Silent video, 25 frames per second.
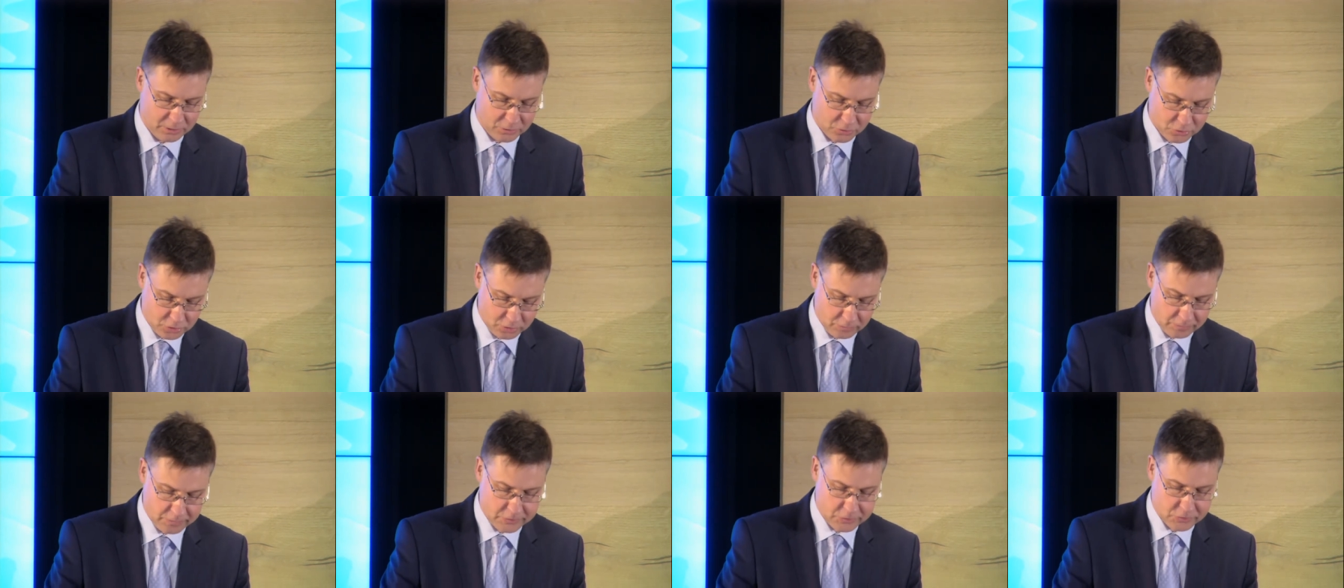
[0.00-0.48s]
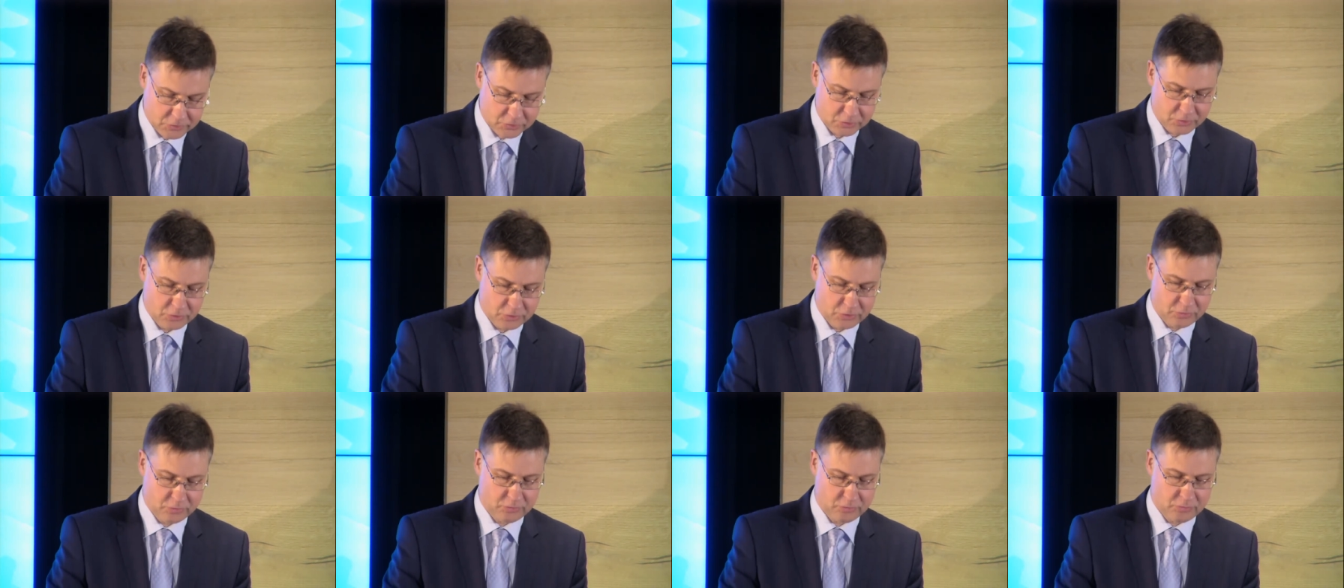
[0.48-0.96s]
Solvency
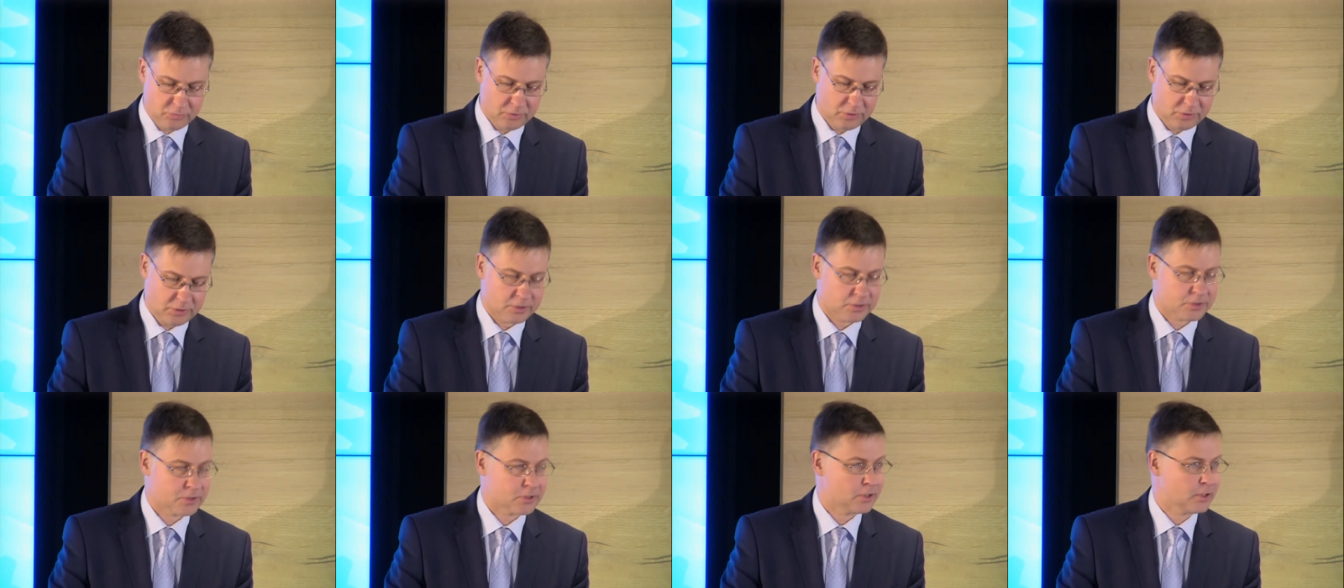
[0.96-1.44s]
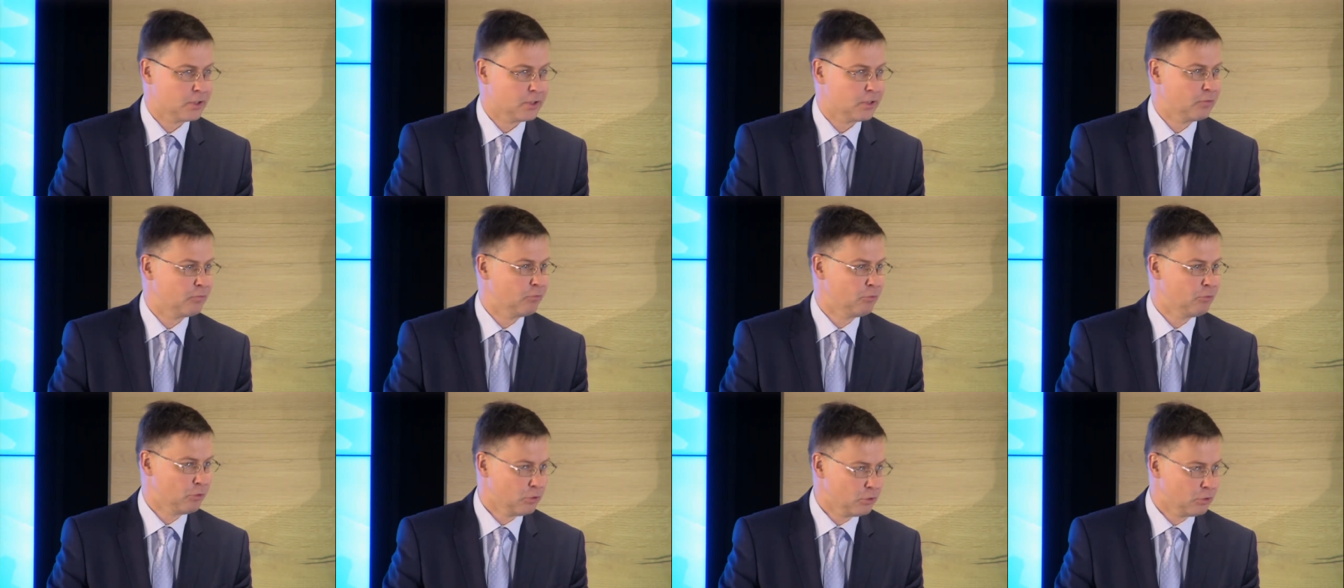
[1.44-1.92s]
II is a
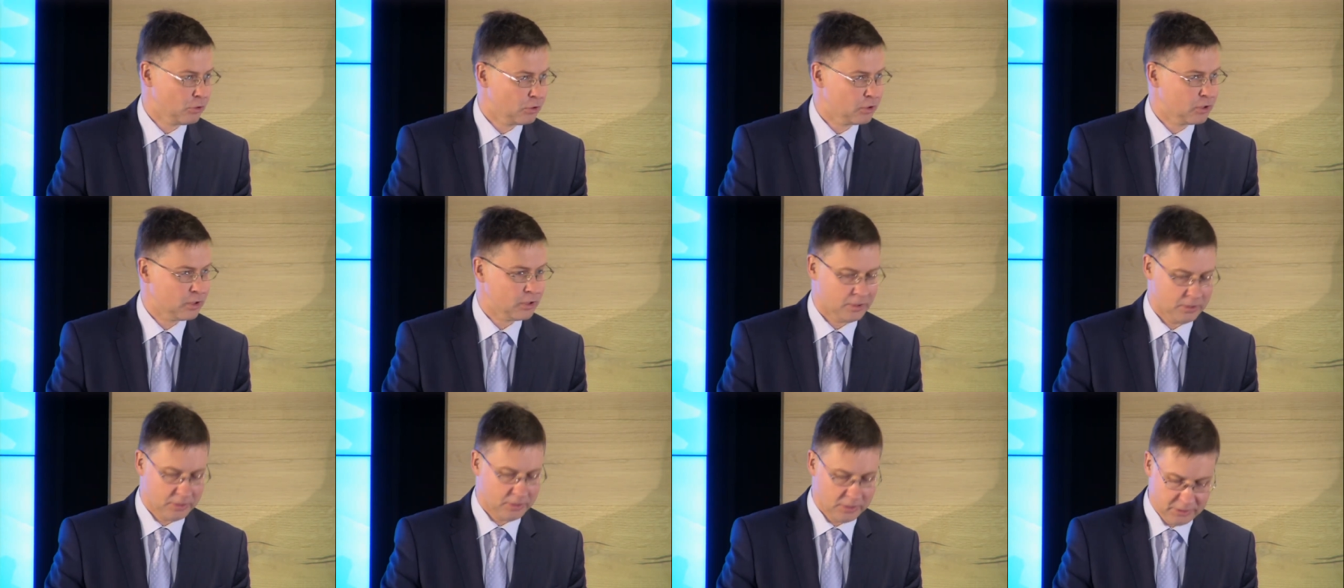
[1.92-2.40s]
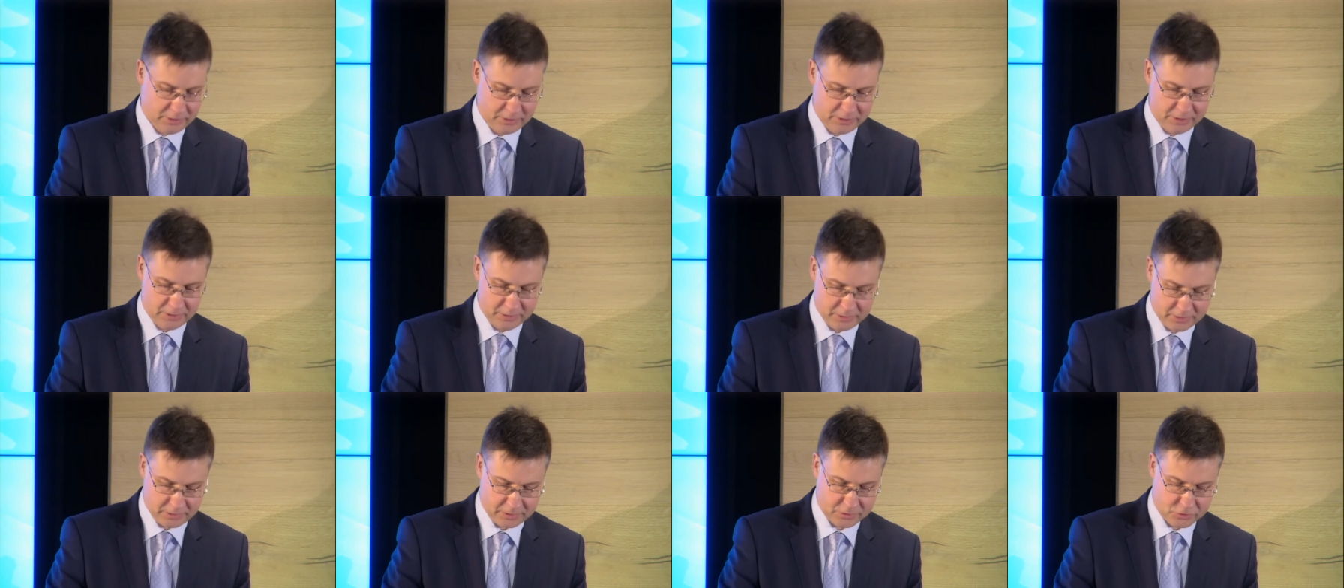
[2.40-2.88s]
world leading
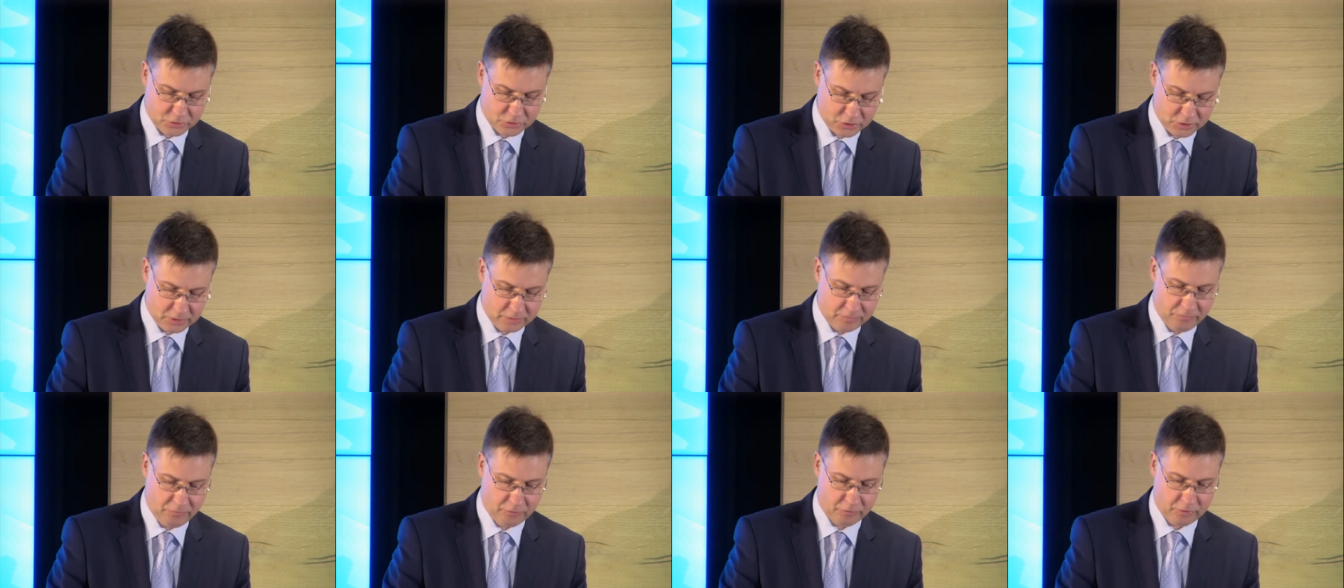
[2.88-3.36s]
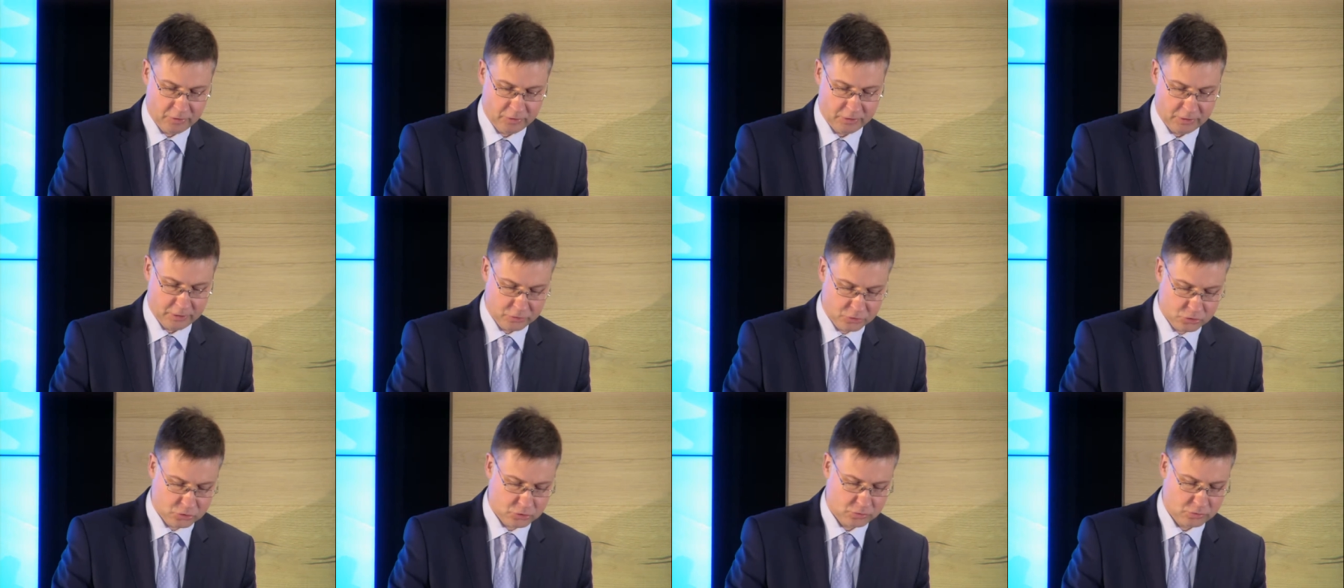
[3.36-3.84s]
regime for
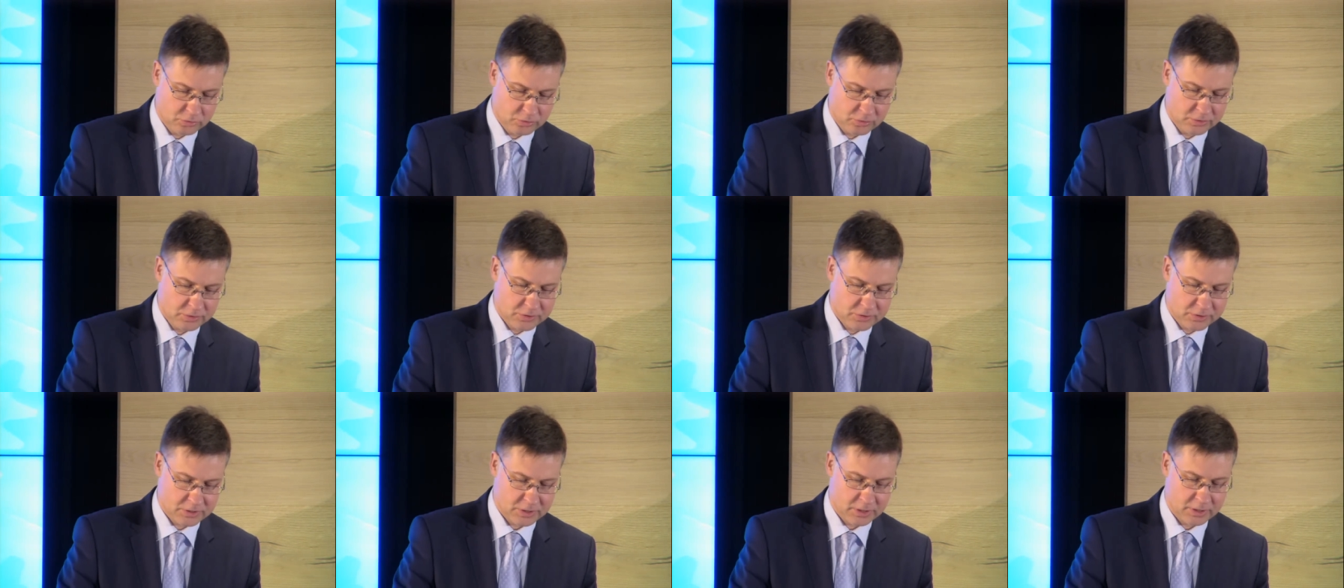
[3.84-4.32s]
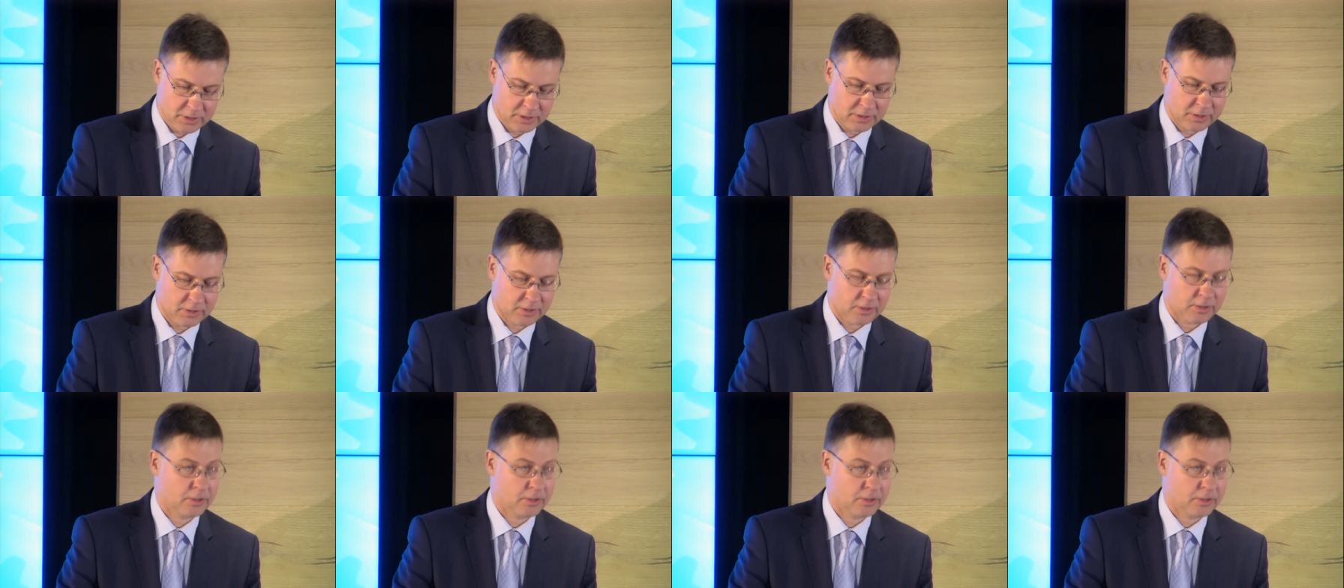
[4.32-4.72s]
insurance and